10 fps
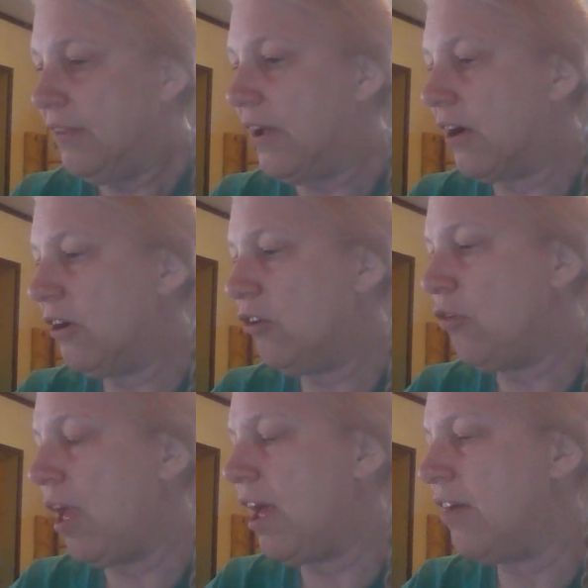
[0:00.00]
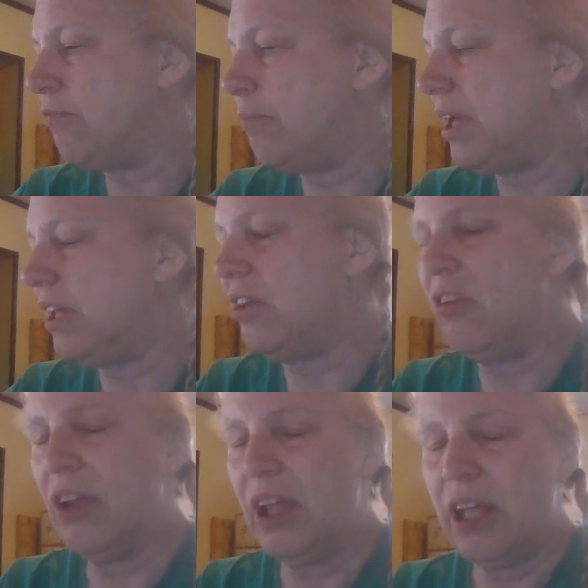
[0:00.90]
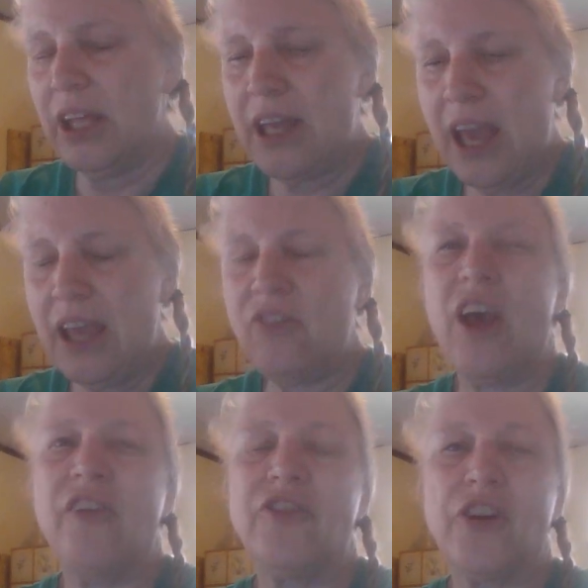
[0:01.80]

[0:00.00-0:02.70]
There have been case after